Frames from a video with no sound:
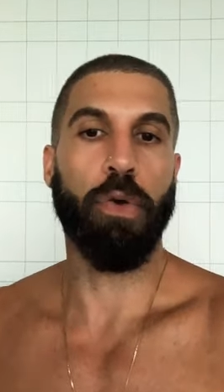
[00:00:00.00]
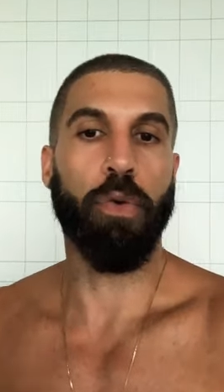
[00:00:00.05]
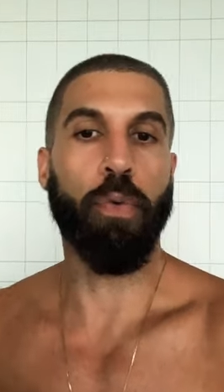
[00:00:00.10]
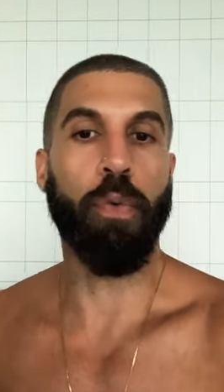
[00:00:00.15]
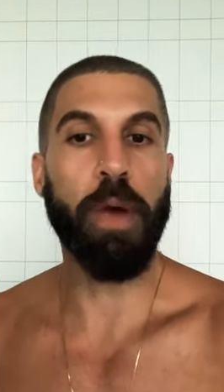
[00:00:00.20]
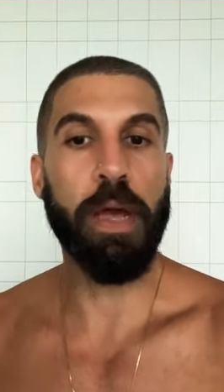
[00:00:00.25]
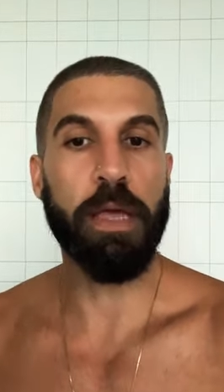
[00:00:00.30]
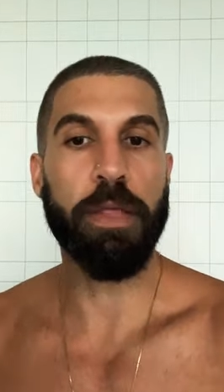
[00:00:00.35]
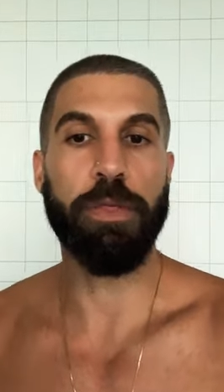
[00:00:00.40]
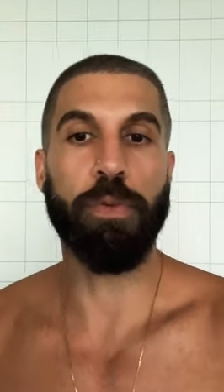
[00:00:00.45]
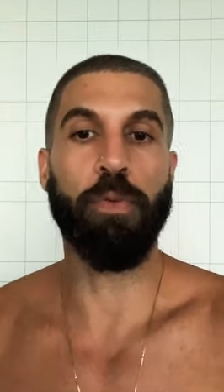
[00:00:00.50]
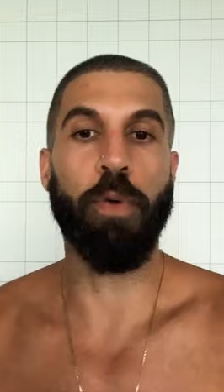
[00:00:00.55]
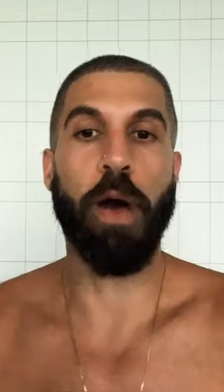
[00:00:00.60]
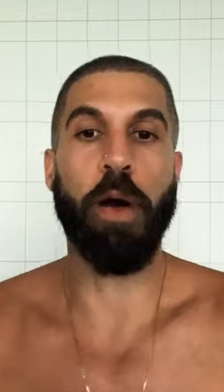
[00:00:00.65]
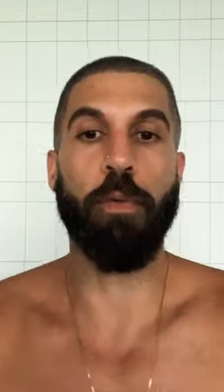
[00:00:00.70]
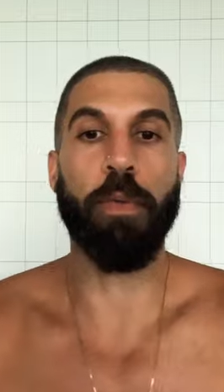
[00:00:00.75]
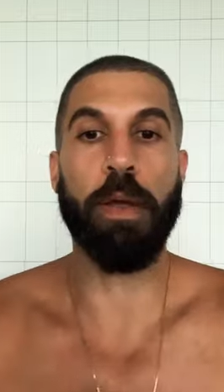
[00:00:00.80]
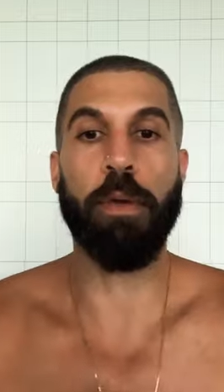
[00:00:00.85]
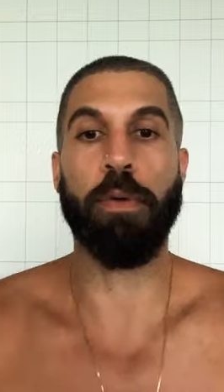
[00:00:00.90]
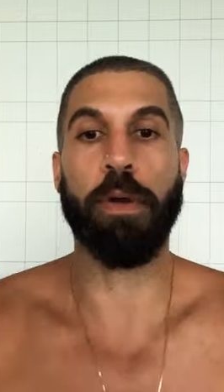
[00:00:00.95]
with what
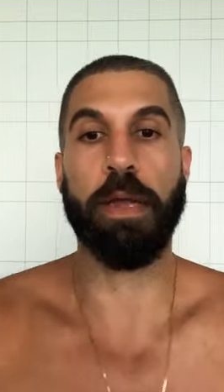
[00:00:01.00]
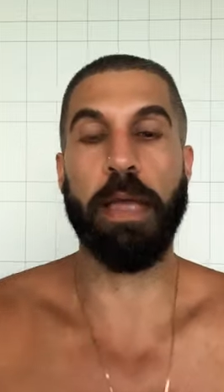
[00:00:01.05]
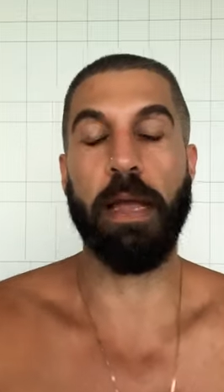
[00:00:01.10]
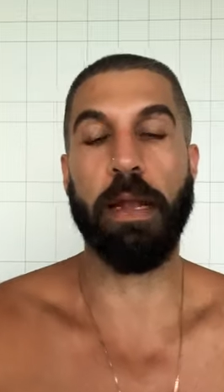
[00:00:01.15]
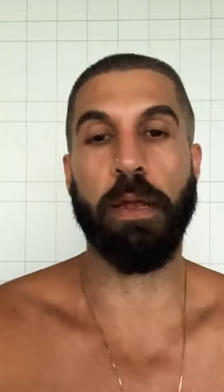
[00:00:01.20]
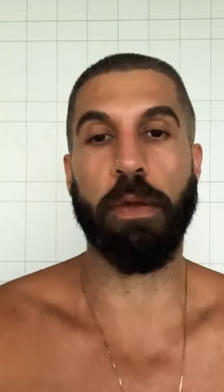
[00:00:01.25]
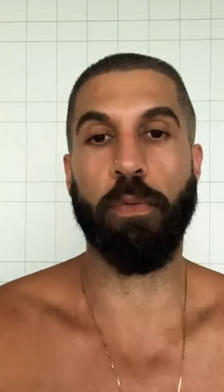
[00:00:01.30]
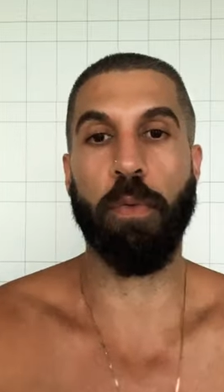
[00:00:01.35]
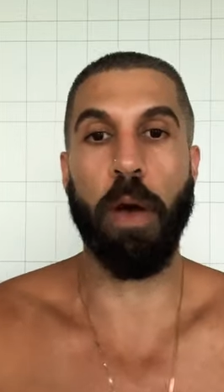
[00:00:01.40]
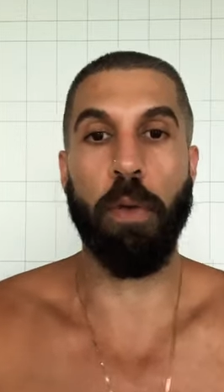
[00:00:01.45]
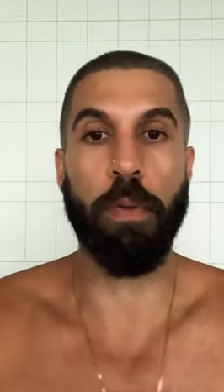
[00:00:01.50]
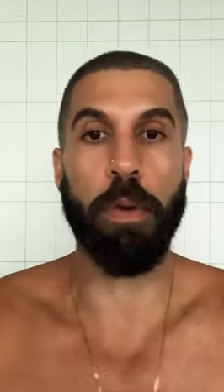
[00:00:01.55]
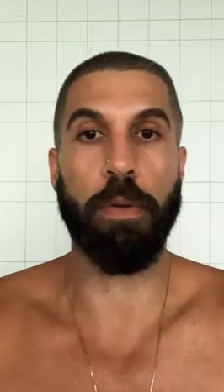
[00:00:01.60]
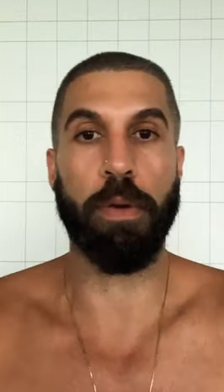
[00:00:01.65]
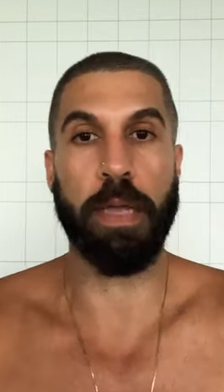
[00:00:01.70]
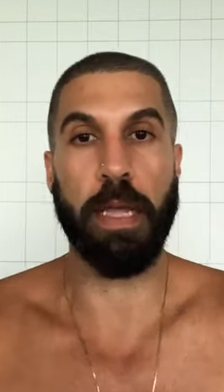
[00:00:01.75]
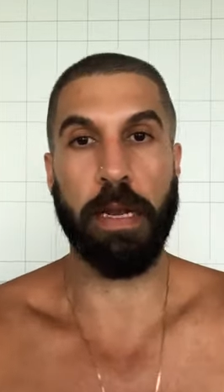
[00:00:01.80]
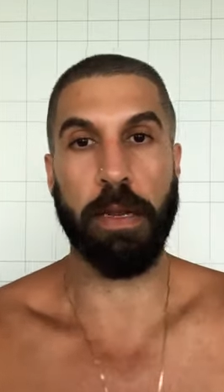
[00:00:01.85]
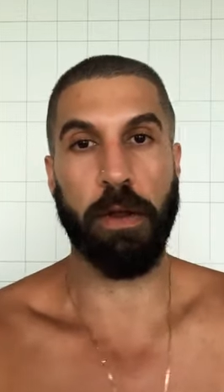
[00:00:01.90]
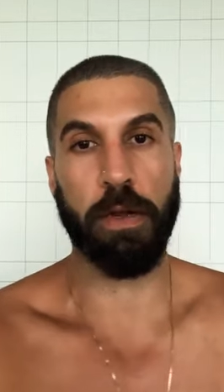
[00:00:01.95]
we were
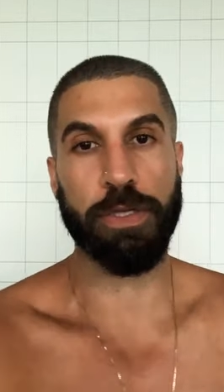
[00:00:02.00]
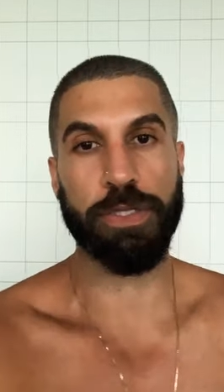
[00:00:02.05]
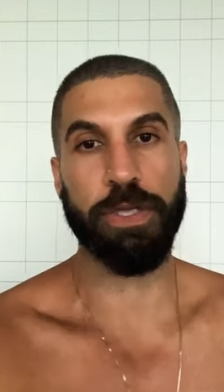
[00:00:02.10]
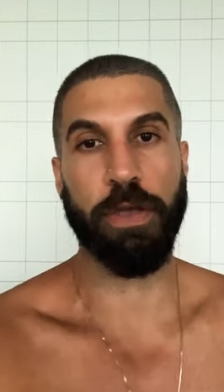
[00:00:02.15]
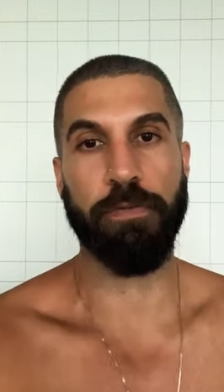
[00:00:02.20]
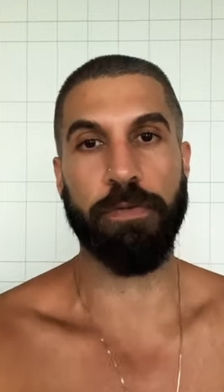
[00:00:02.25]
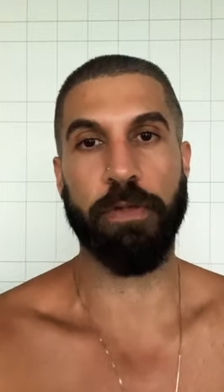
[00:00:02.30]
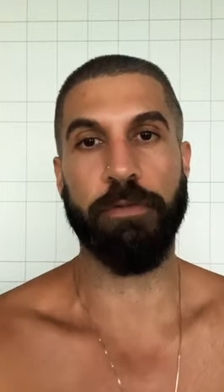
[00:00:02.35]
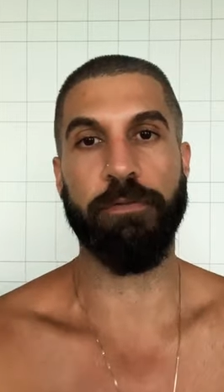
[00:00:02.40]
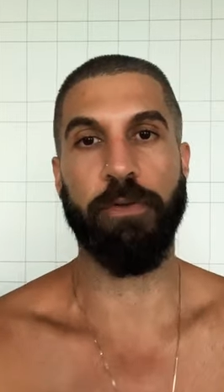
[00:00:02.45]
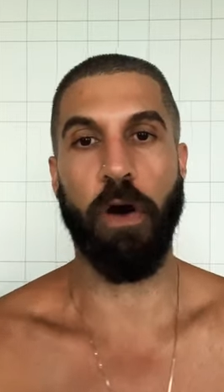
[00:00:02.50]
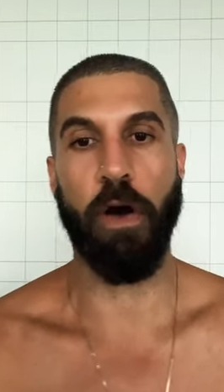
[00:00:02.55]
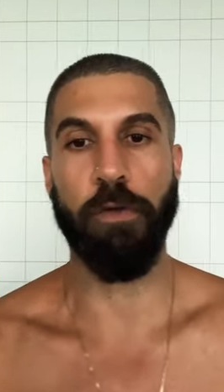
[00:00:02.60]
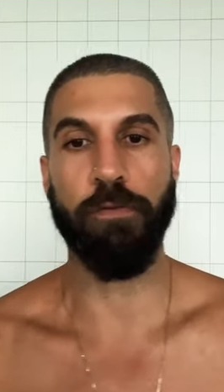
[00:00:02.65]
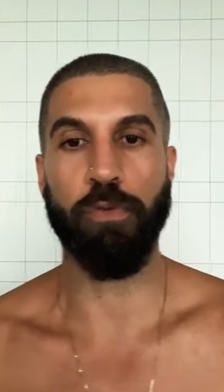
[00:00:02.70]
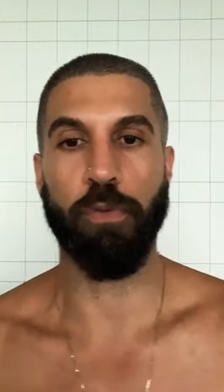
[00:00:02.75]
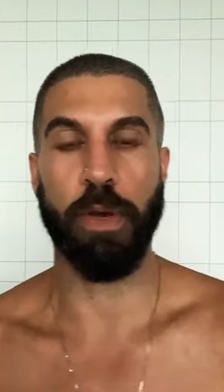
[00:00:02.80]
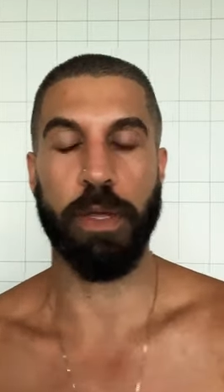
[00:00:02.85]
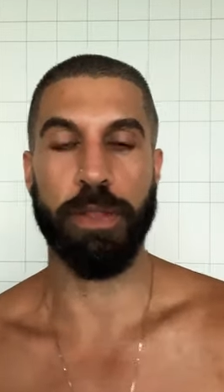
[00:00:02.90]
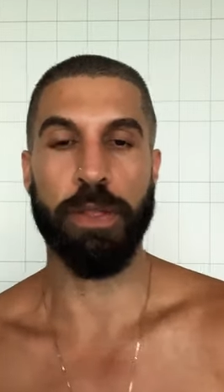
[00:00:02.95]
getting ourselves involved with.